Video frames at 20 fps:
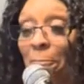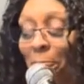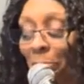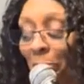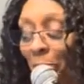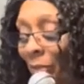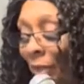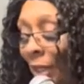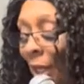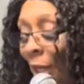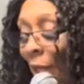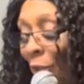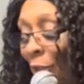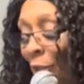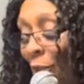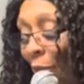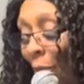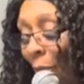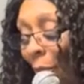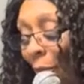Right,
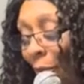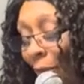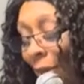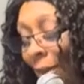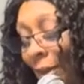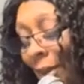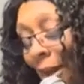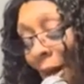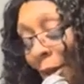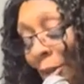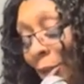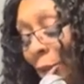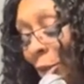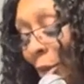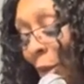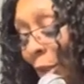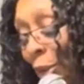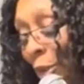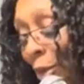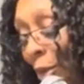right. So, long
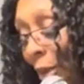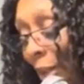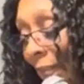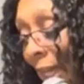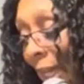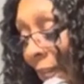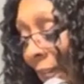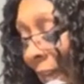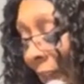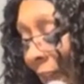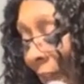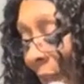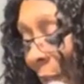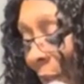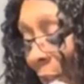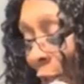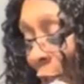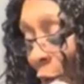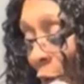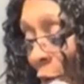story short, they came
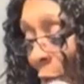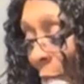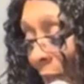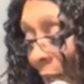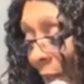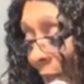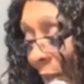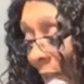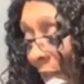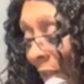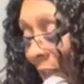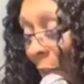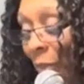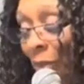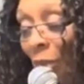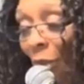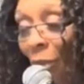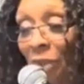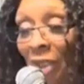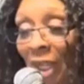and told me that they
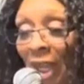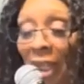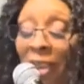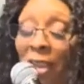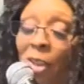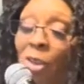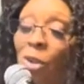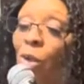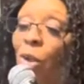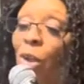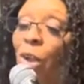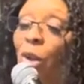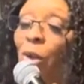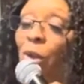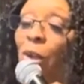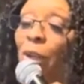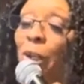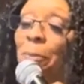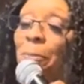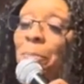was going to take the
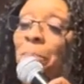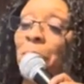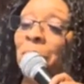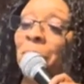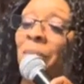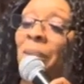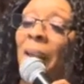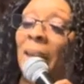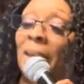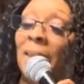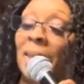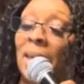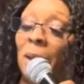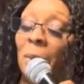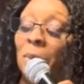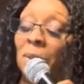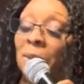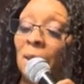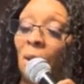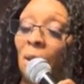Toyota and they
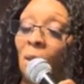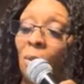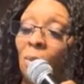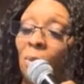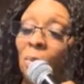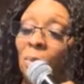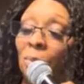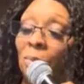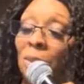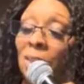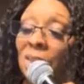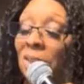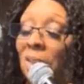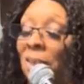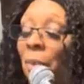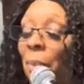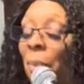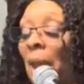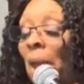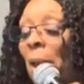was going, this
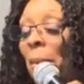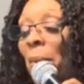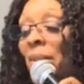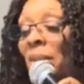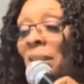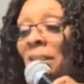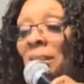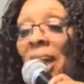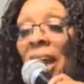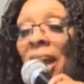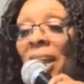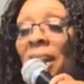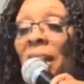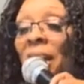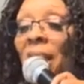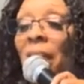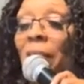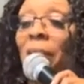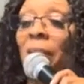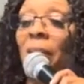is the payment, this, that,
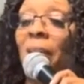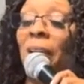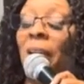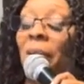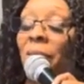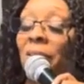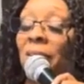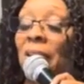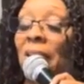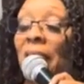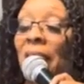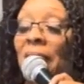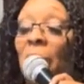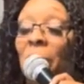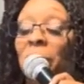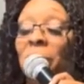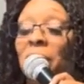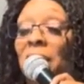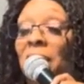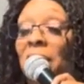that, other, and everything. And
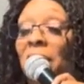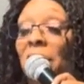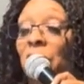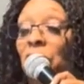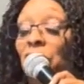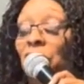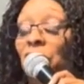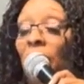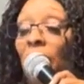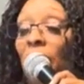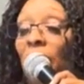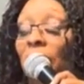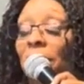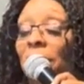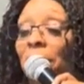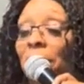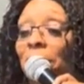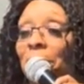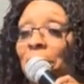I was sitting there shocked.